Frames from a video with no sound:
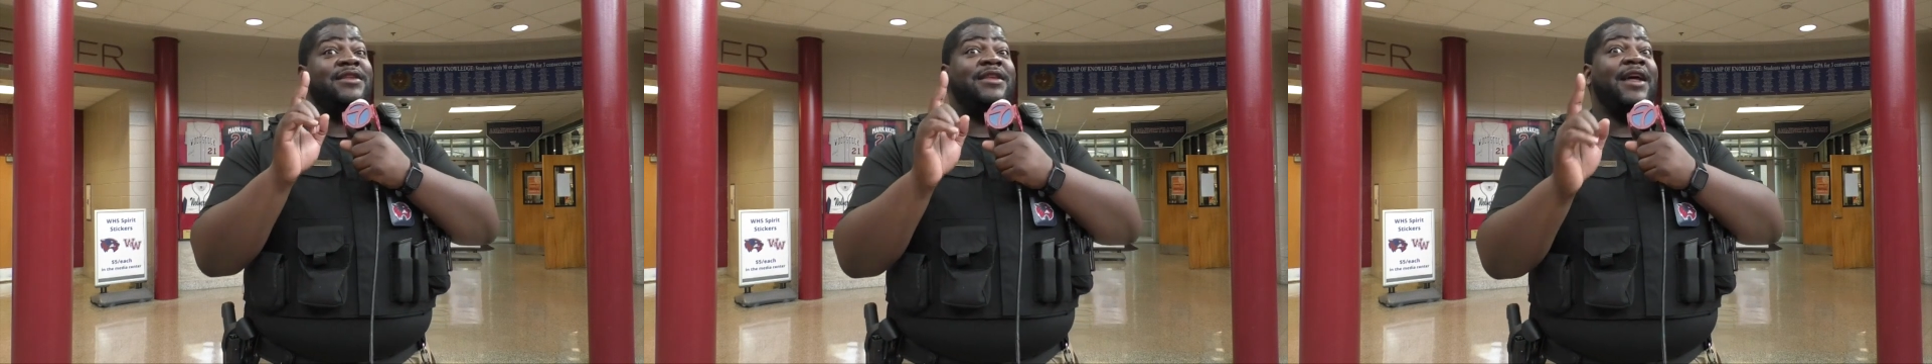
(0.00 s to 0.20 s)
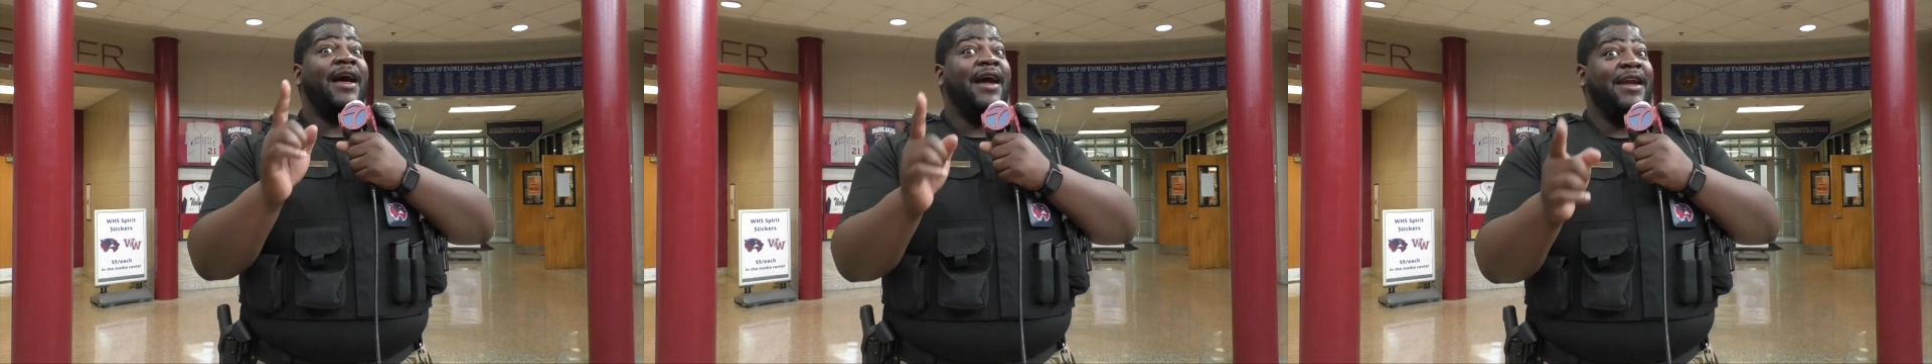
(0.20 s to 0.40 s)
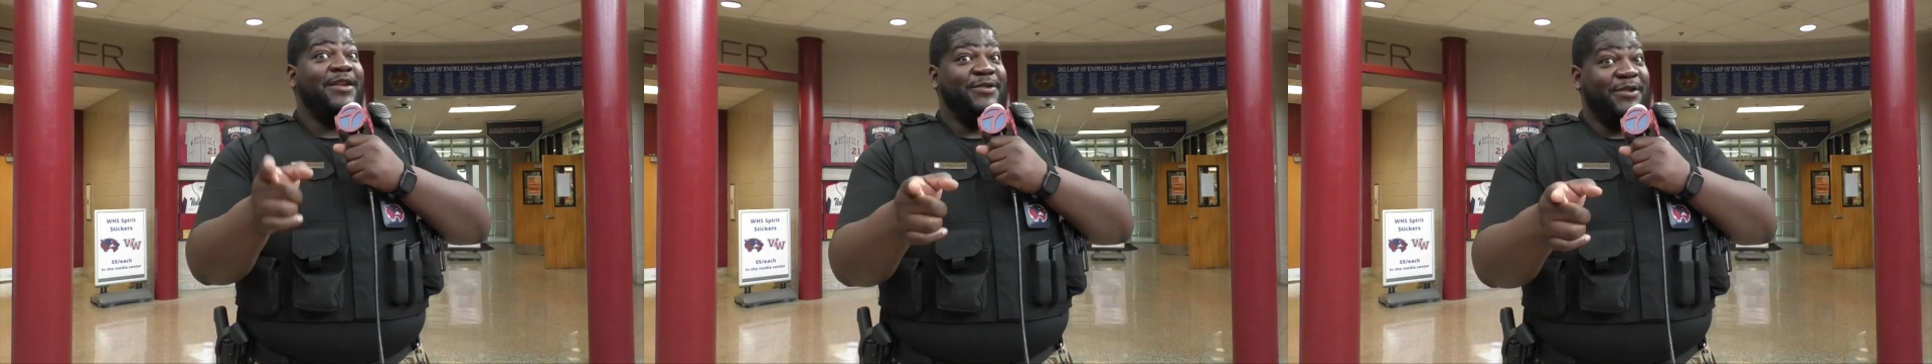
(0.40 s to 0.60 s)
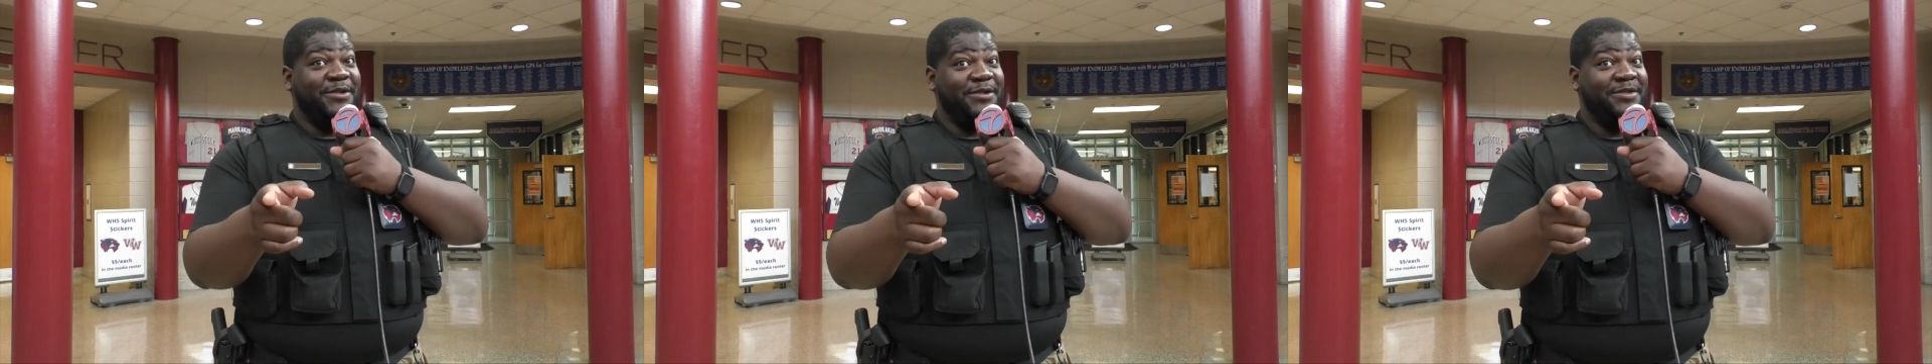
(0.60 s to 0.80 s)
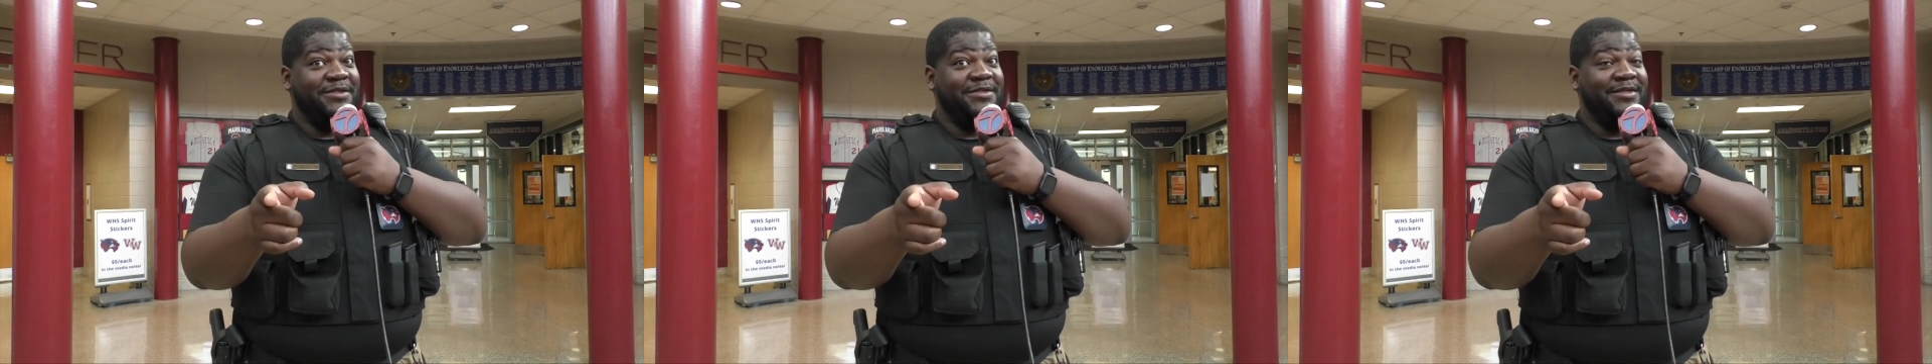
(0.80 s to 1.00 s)
diner.
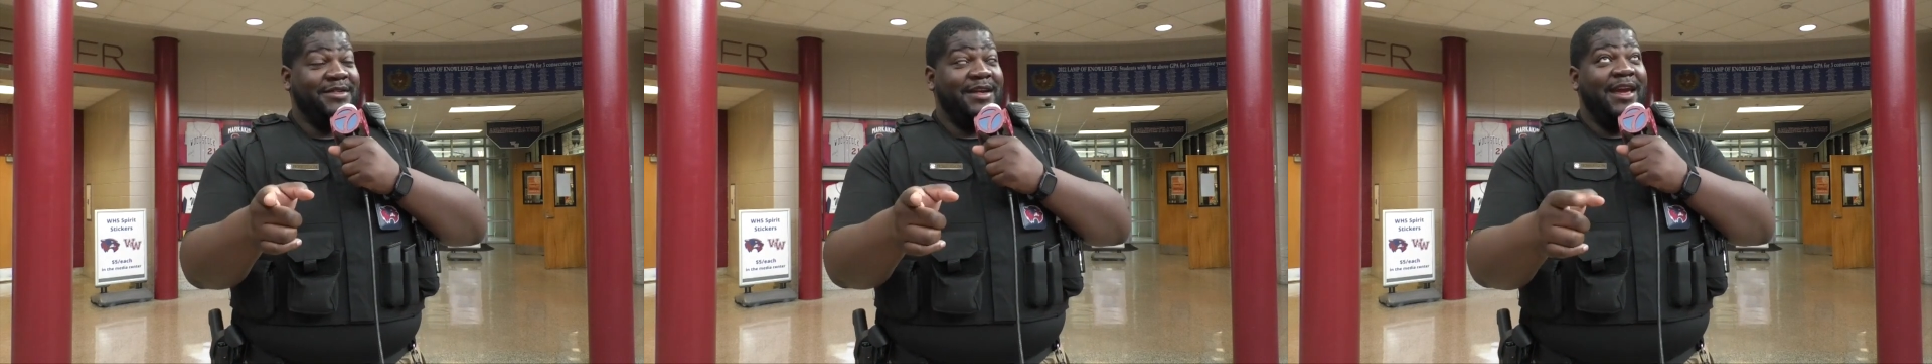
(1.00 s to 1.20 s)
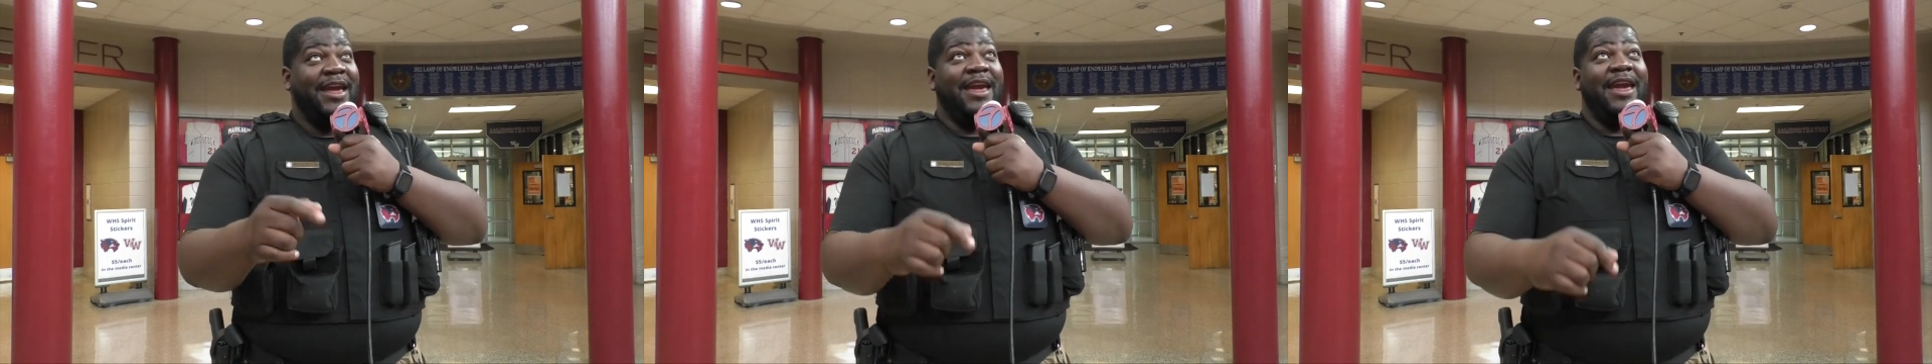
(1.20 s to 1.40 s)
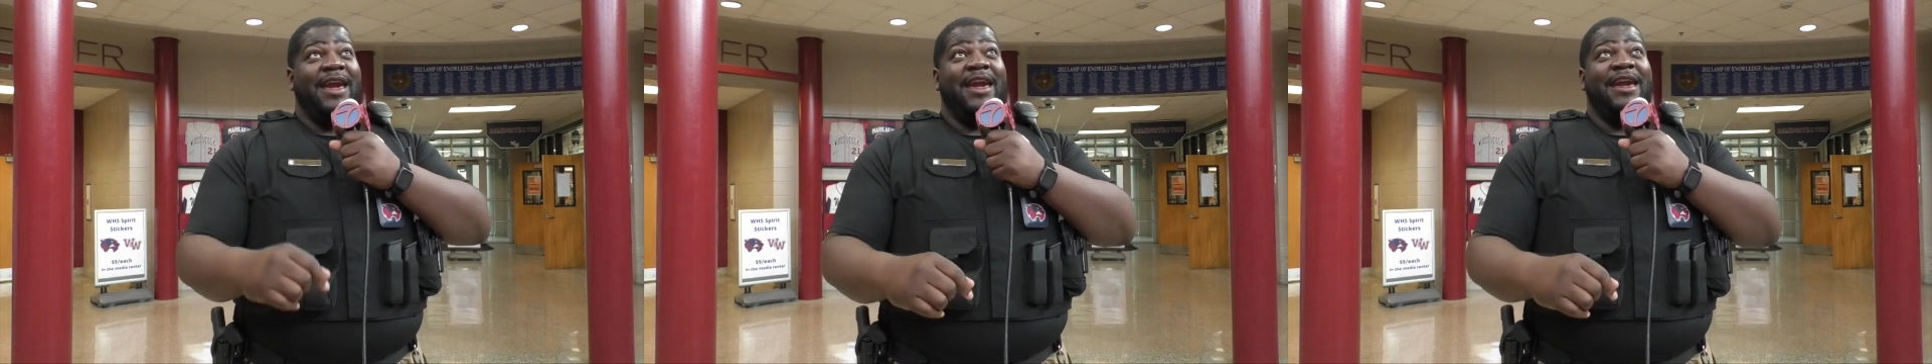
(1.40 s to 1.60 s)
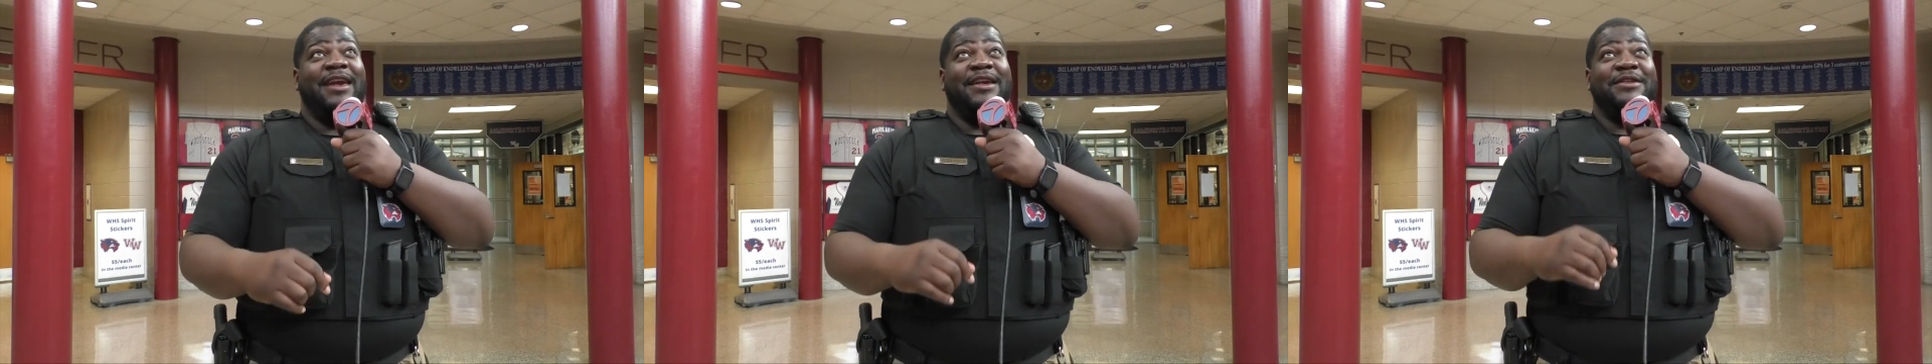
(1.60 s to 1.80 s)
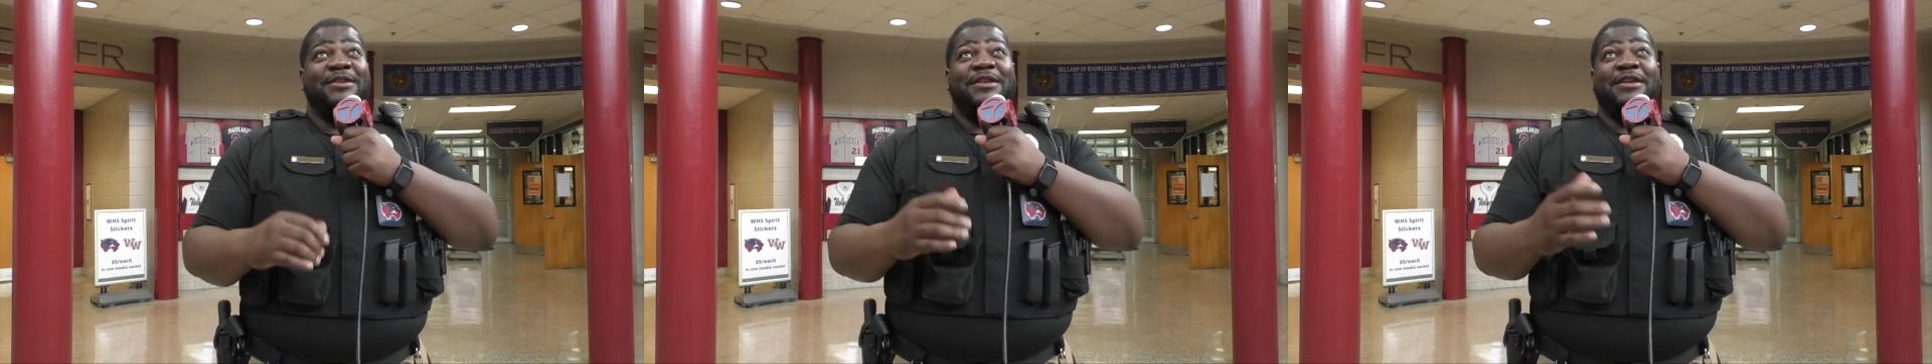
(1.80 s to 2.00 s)
And